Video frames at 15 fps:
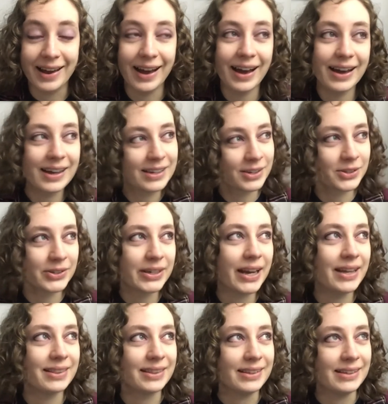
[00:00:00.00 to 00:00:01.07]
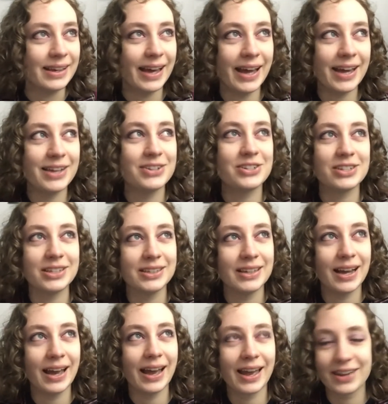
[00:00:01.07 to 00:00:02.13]
I create the
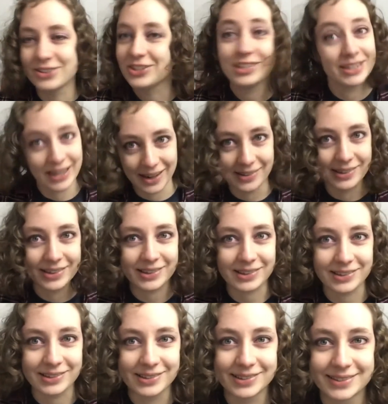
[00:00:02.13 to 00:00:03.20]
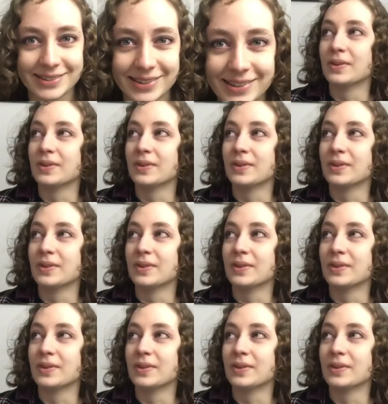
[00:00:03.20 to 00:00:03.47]
edgy characters.